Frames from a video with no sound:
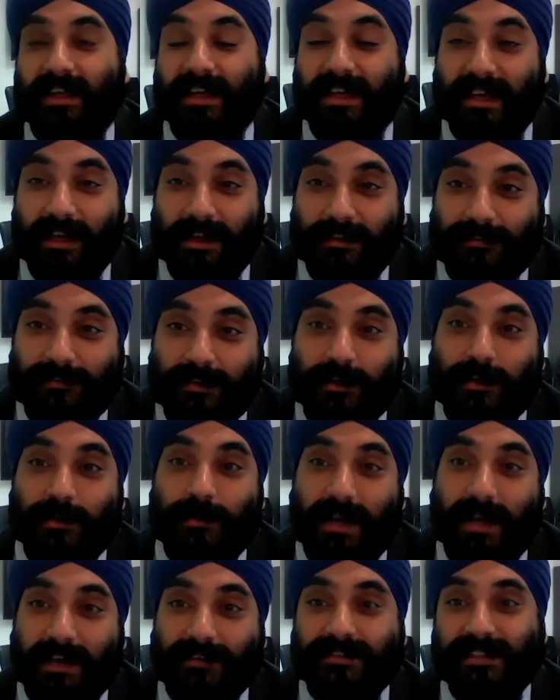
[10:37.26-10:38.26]
If
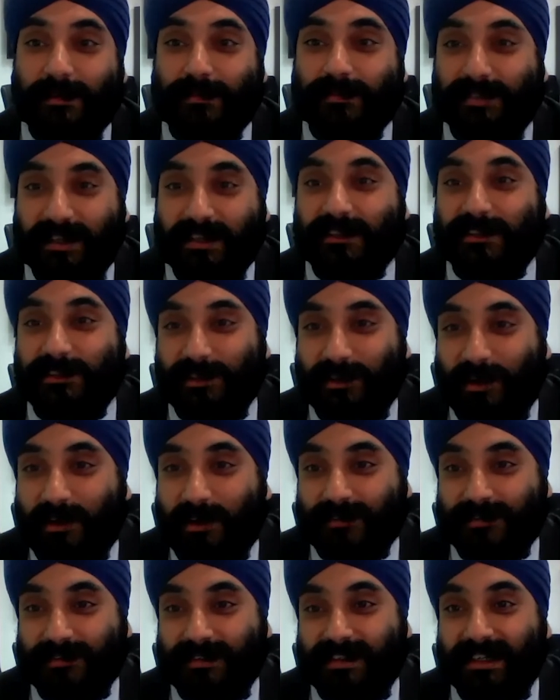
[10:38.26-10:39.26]
you have something to
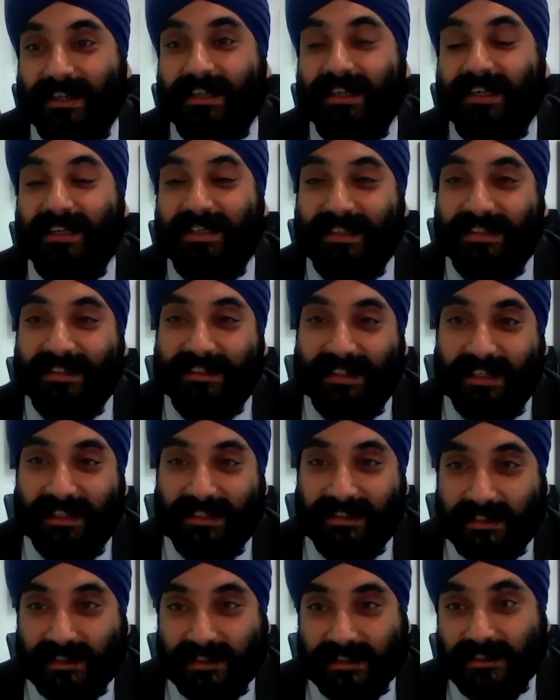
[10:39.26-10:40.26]
offer,
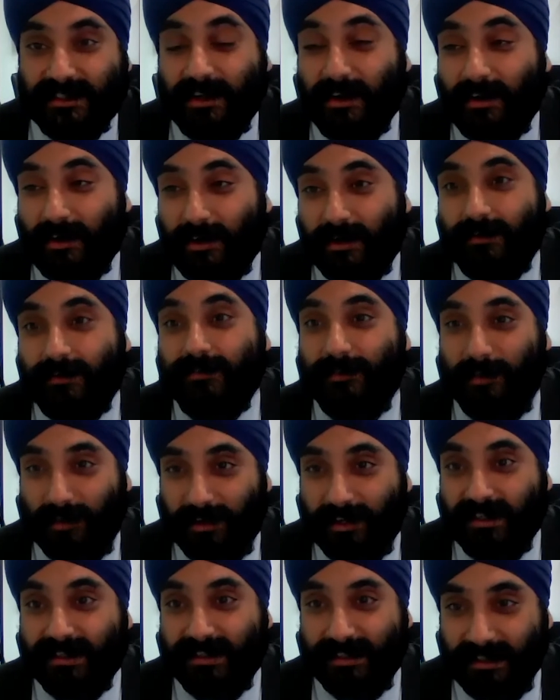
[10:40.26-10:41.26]
then start
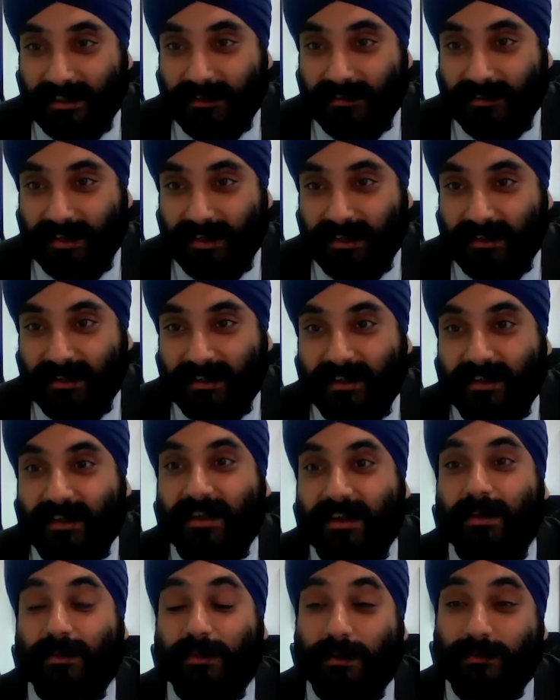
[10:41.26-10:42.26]
volunteering.
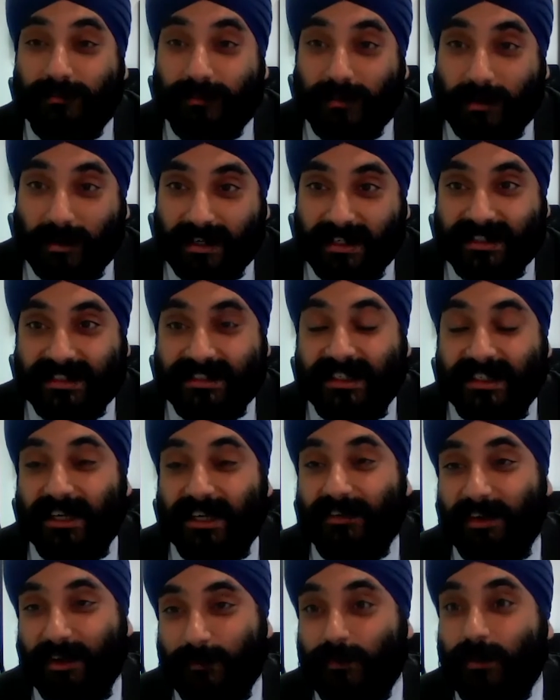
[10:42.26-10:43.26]
The
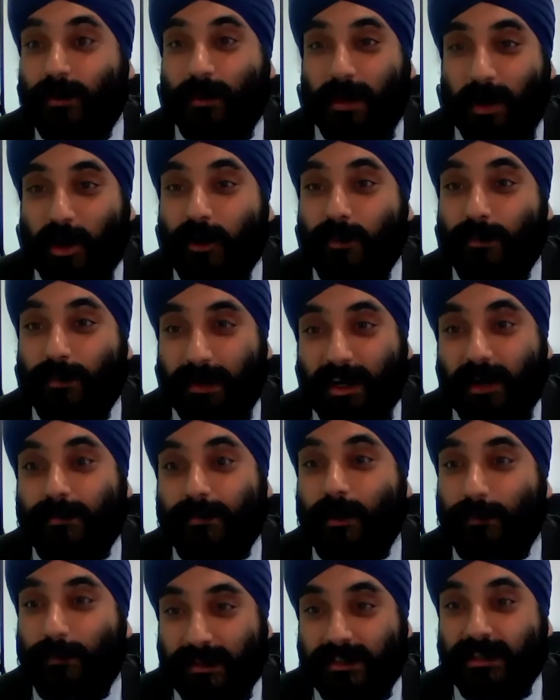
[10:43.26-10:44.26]
volunteering will open
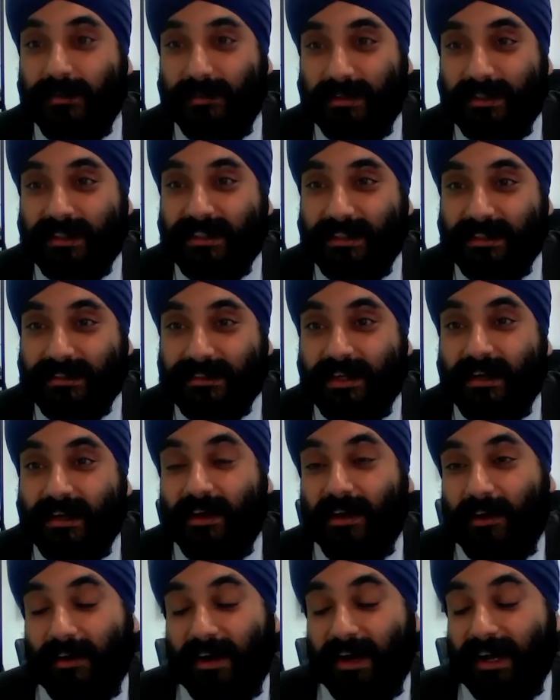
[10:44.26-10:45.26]
up opportunities.
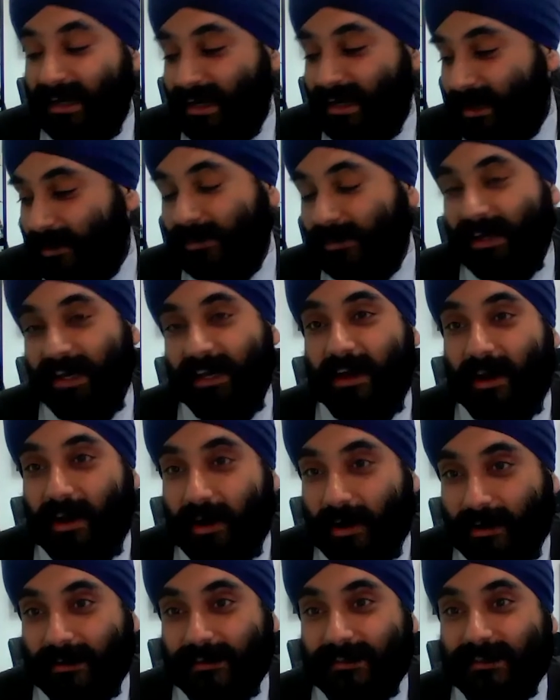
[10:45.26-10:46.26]
I now get
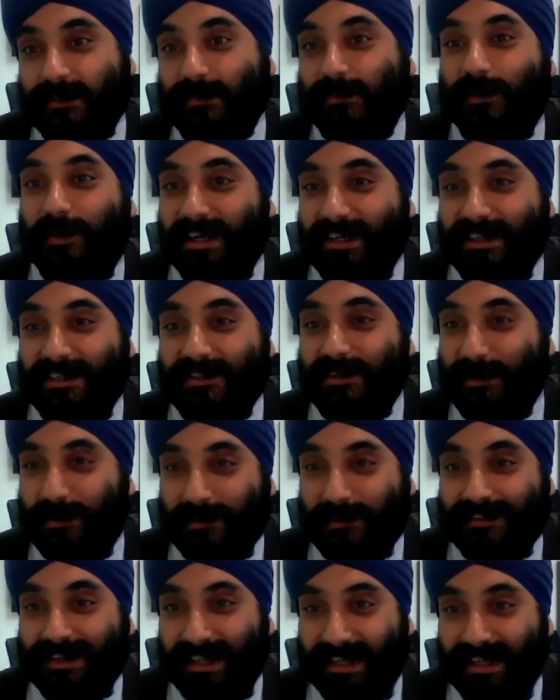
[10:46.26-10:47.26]
asked, what is your
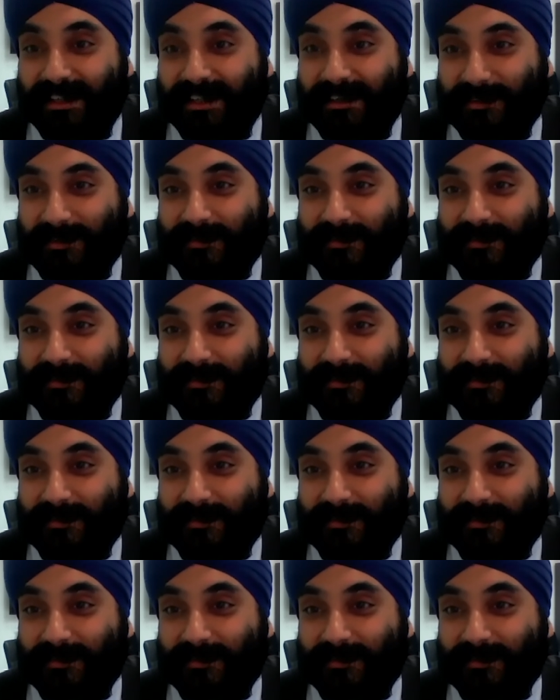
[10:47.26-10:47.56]
fee?